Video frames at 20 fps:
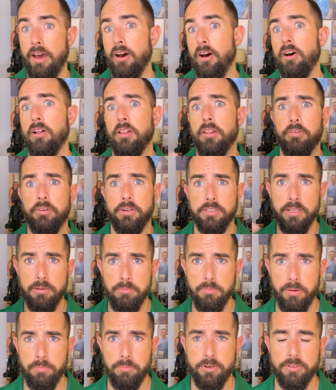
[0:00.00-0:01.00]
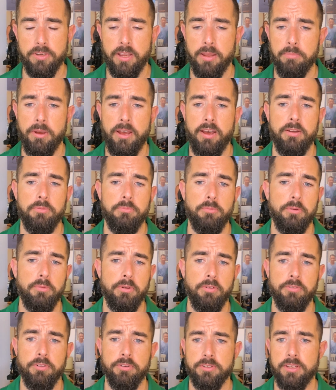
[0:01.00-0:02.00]
all of our team members come on when
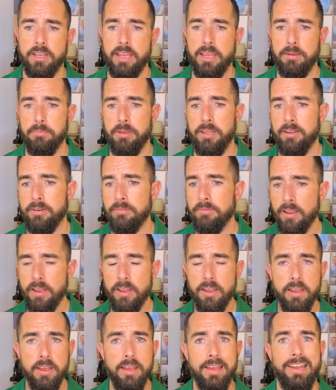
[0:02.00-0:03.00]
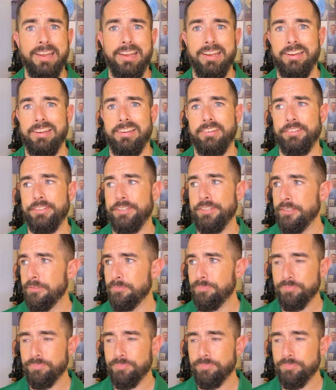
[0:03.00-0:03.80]
we first came in, and